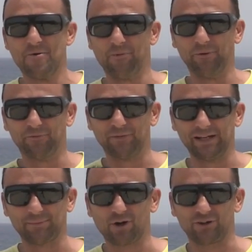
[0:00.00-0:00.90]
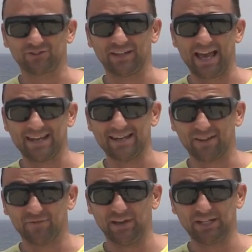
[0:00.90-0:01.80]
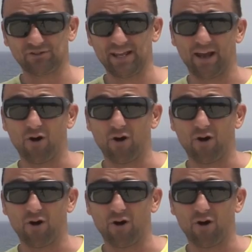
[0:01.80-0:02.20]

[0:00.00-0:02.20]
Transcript: Will Philip Costa get another victory here?